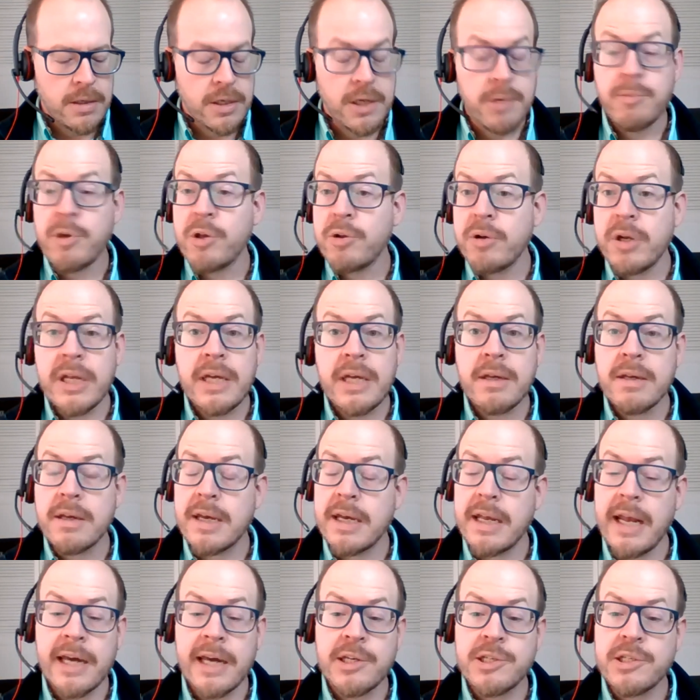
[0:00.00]
community,
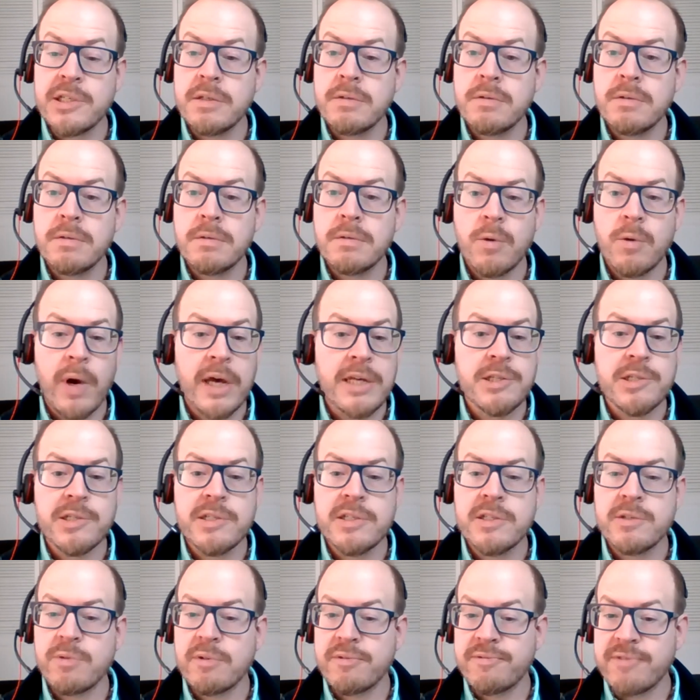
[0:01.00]
connection,
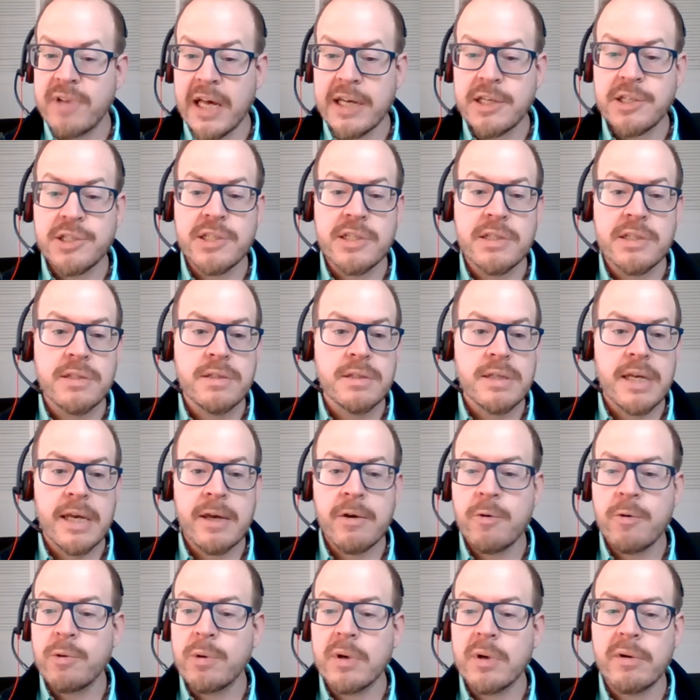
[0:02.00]
questions, reflections,
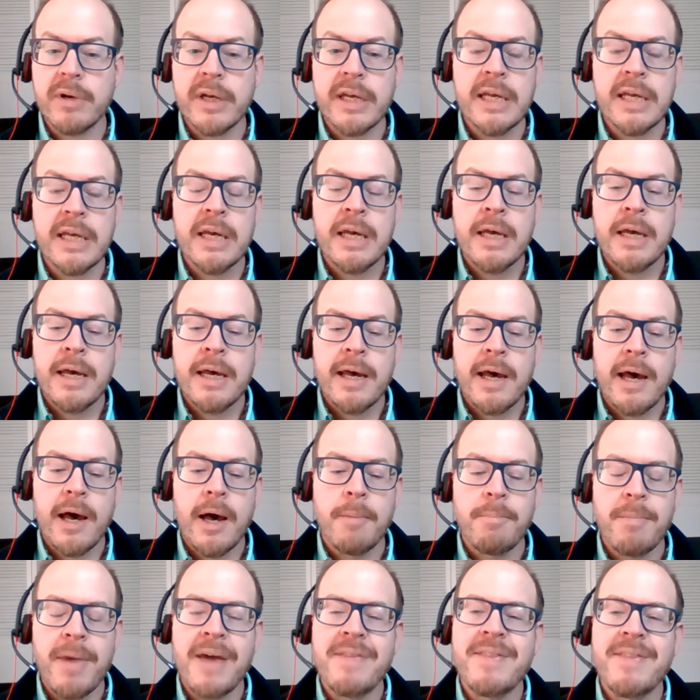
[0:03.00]
inquiry,
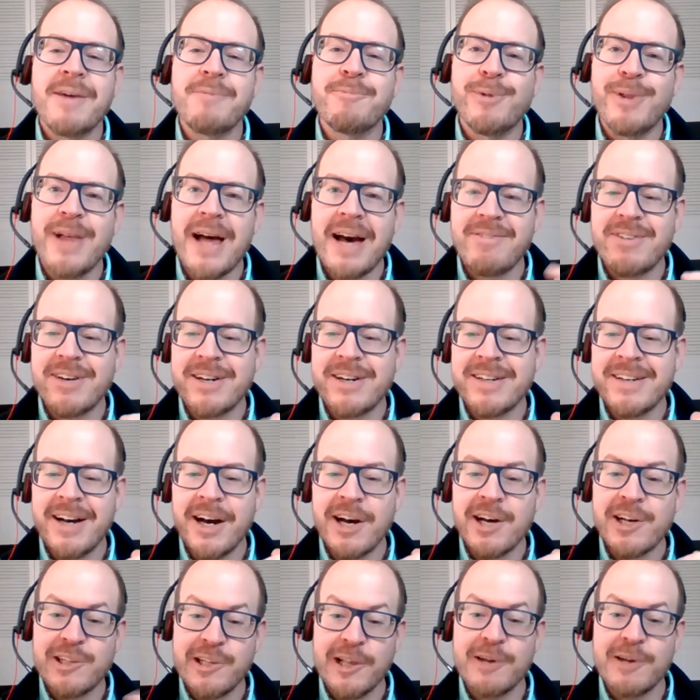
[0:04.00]
and then we'll have a
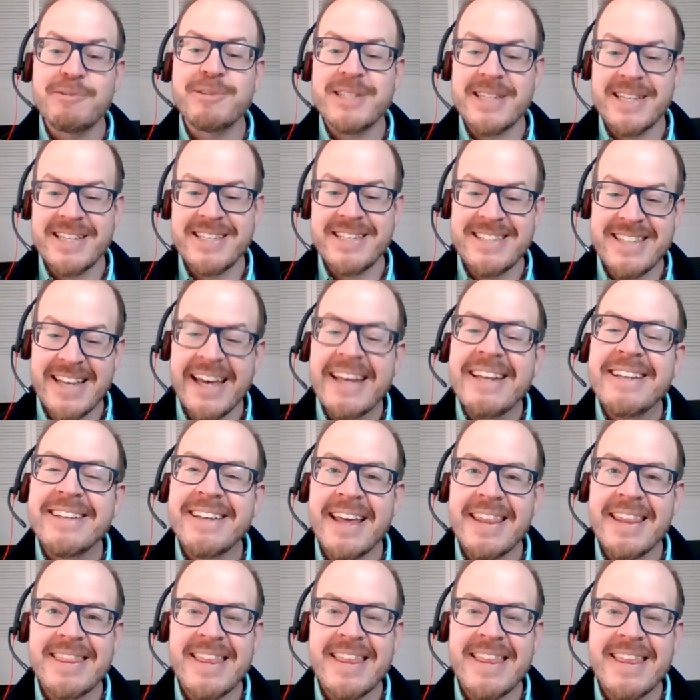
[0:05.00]
closing sit.
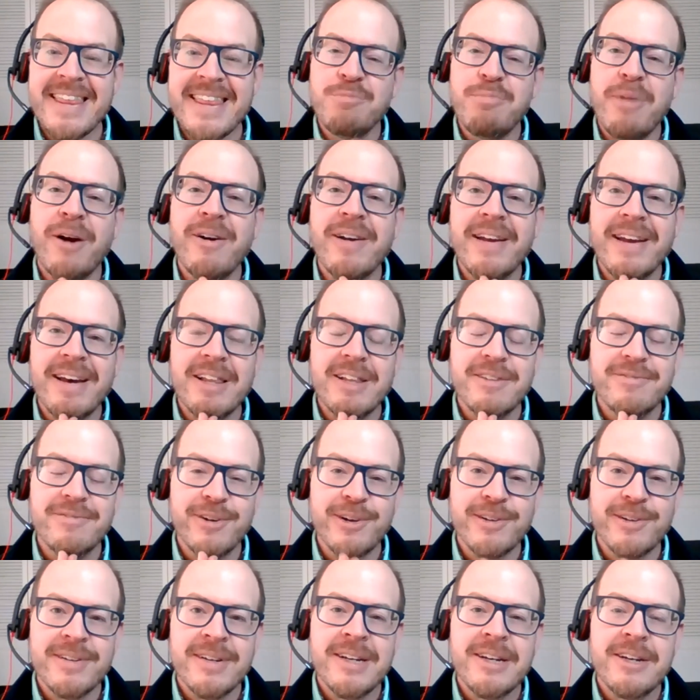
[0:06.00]
And thank you, Mariella,
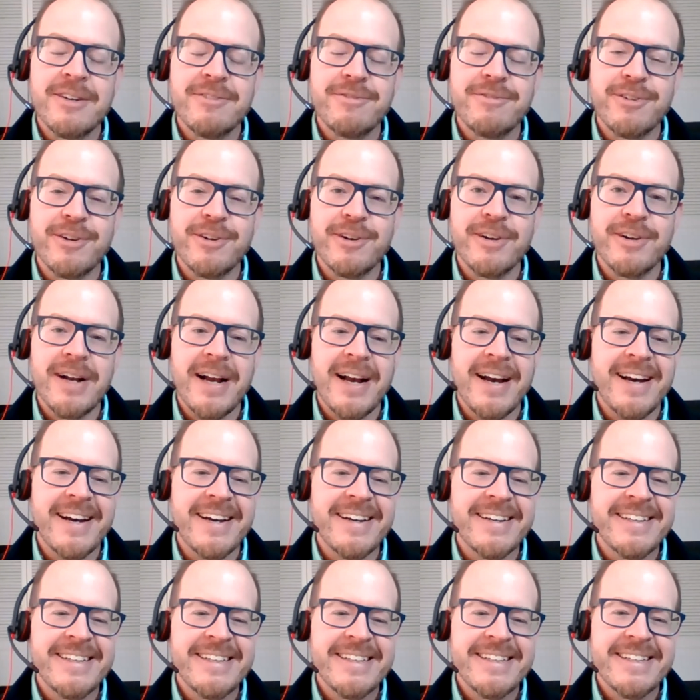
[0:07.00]
for
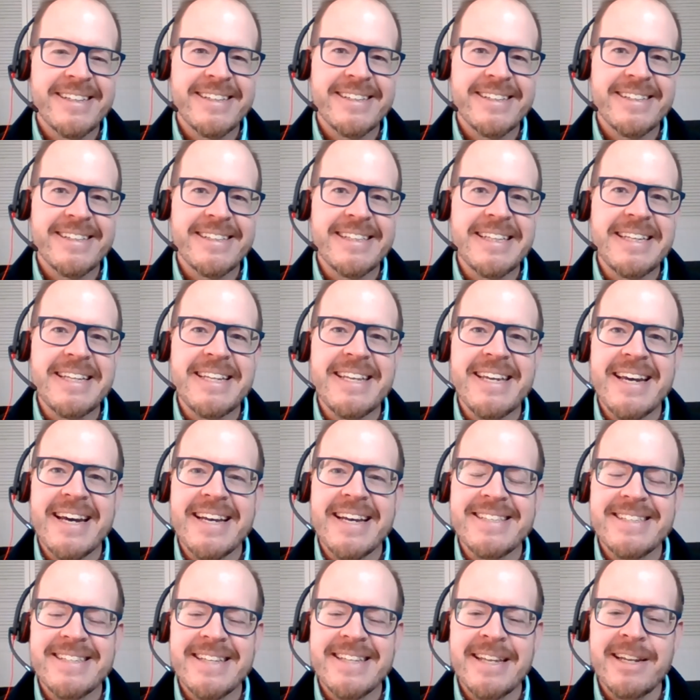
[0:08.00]
leading
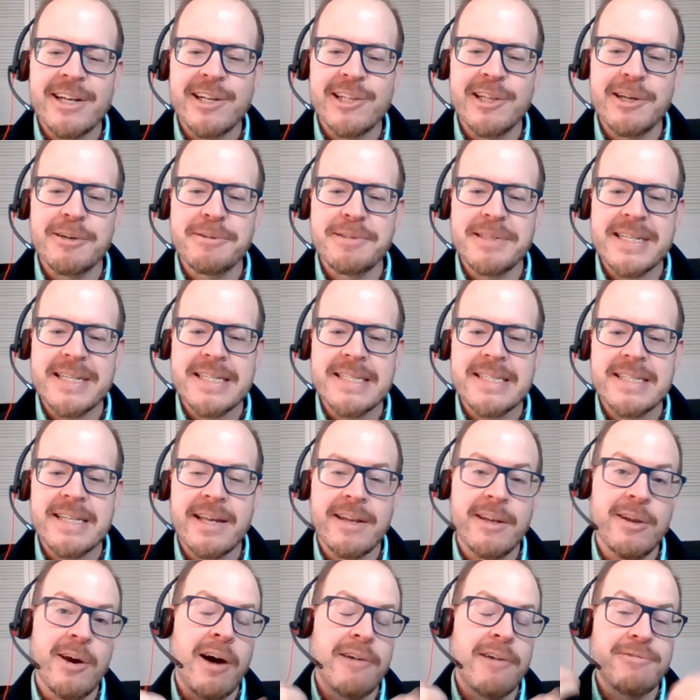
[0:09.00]
us in a closing
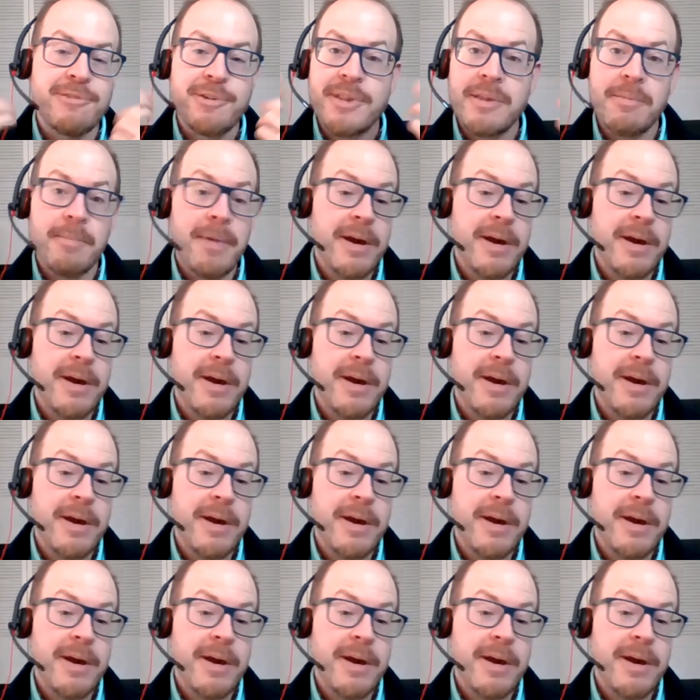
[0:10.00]
sit and offering the